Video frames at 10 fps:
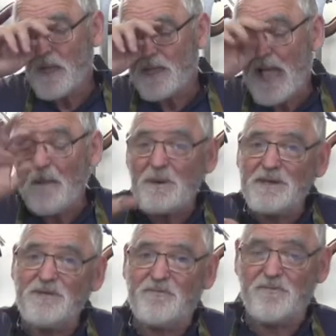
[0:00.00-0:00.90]
a couple
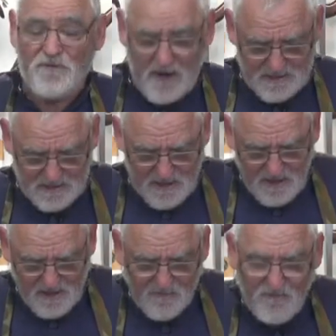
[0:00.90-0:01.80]
of different fronts.
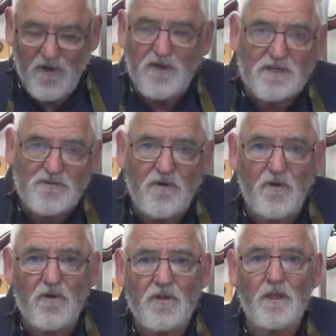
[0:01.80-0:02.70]
First of
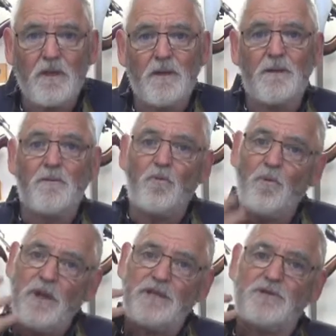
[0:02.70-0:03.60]
all,
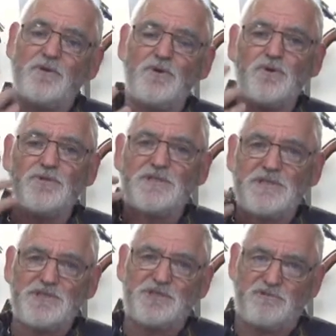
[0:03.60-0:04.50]
when it cools,
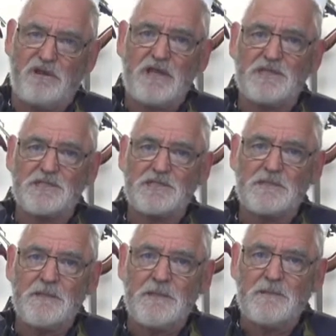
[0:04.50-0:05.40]
it shrinks.
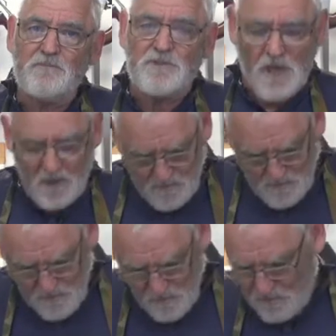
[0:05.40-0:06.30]
So
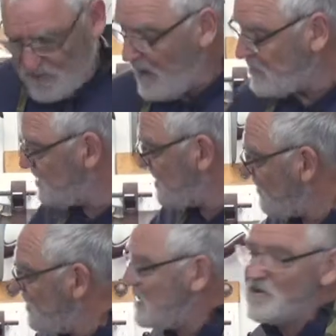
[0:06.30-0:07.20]
that was
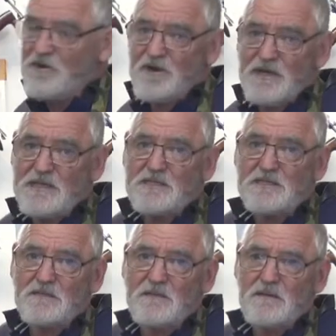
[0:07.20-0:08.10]
70 degrees